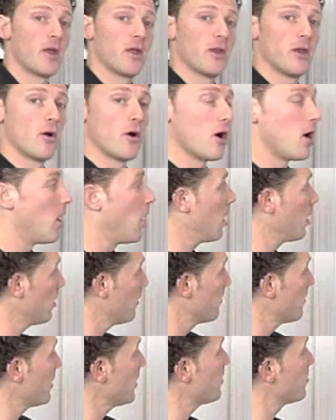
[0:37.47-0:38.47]
Now, all
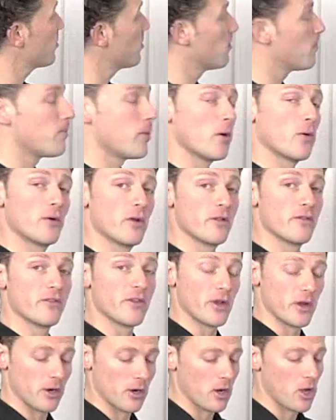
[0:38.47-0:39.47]
of these components
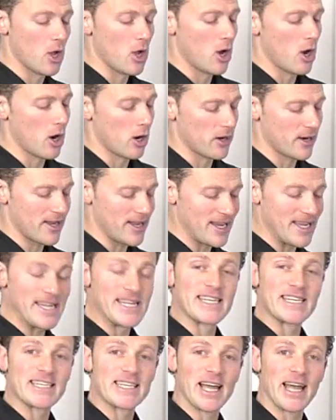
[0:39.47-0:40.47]
here are
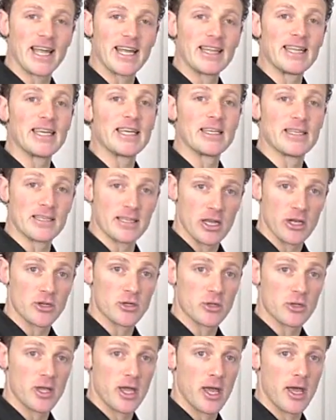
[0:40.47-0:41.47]
inside the
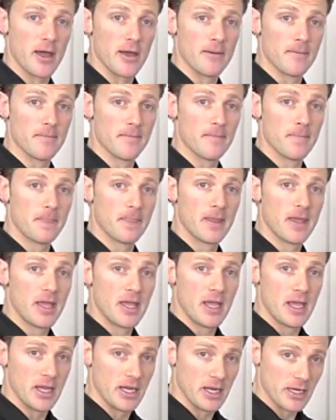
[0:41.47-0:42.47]
essential can.
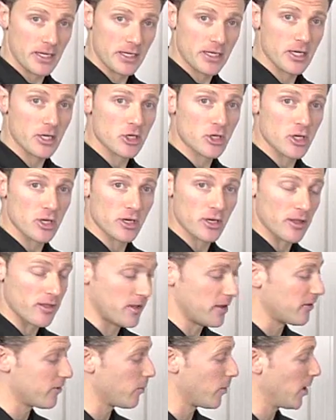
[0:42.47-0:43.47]
In addition to
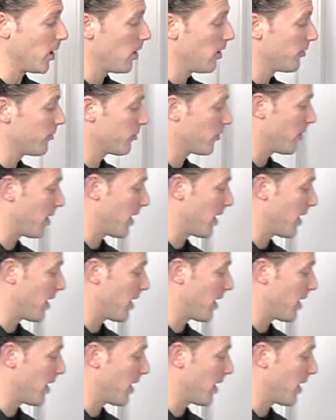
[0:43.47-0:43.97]
this, we also